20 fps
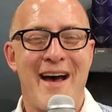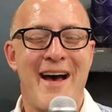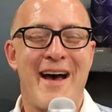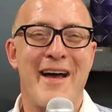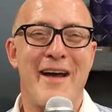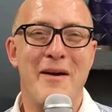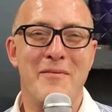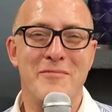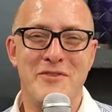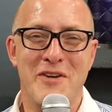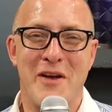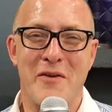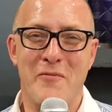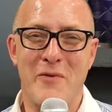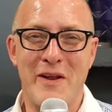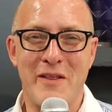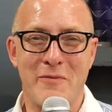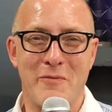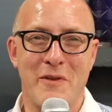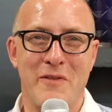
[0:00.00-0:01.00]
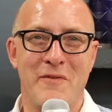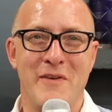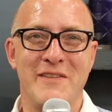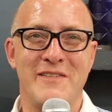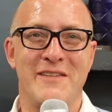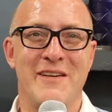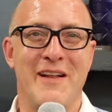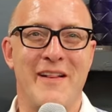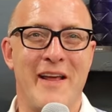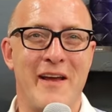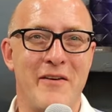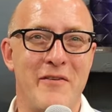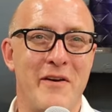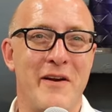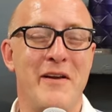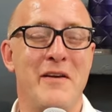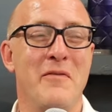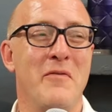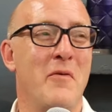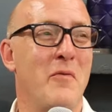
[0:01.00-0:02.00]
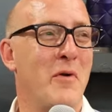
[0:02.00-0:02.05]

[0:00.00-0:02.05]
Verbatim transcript: Hi, I'm John Weath with Vista Alegre.